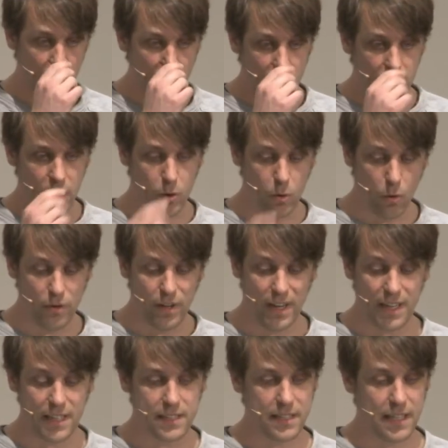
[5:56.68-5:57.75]
The cool thing
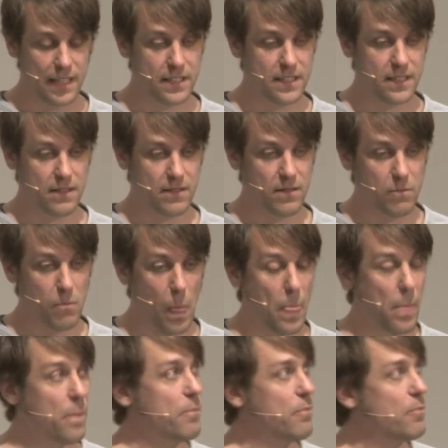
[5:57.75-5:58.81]
is that
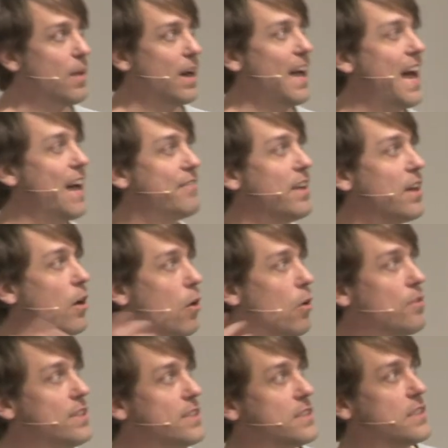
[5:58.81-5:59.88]
by having all
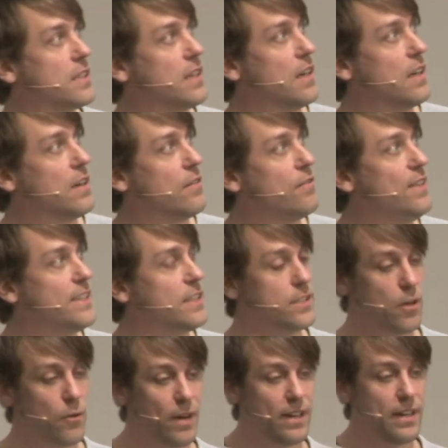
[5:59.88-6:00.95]
these features
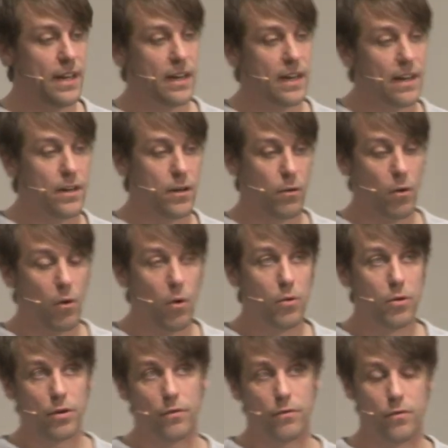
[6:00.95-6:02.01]
already in the
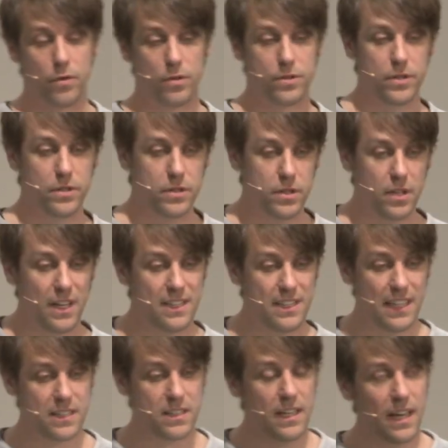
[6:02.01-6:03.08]
older versions, it's
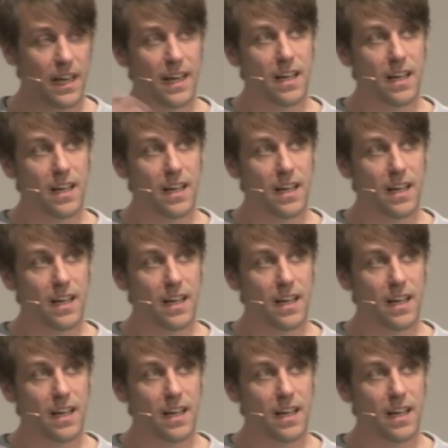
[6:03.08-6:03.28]
actually